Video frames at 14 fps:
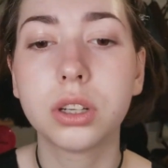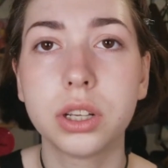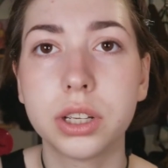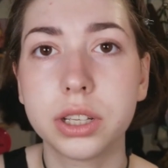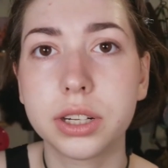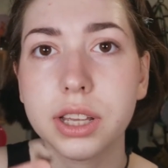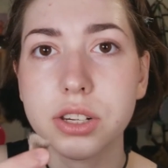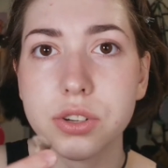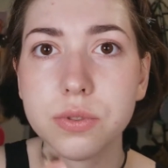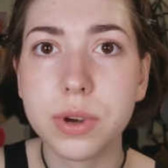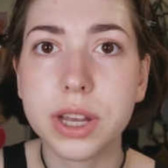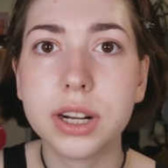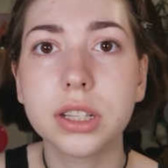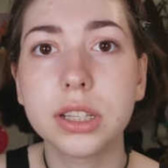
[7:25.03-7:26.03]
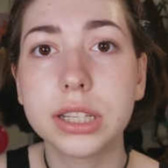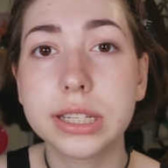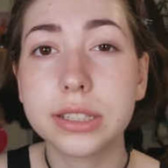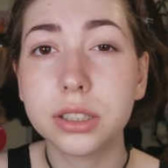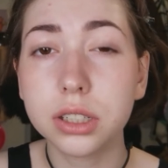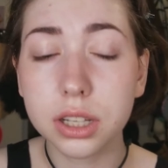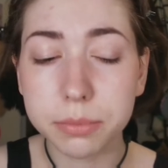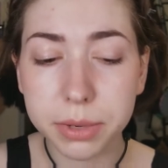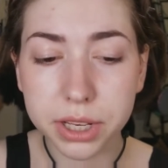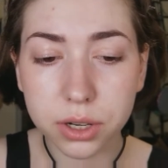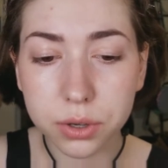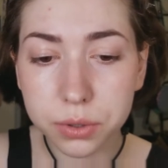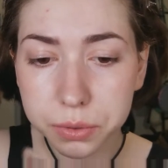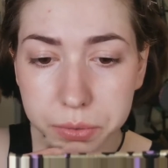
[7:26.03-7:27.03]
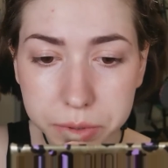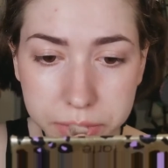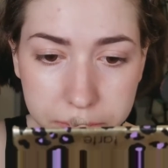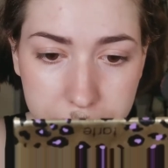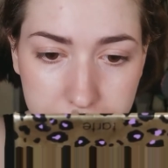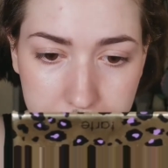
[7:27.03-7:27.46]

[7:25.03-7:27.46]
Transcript: And I do add a little on my nose.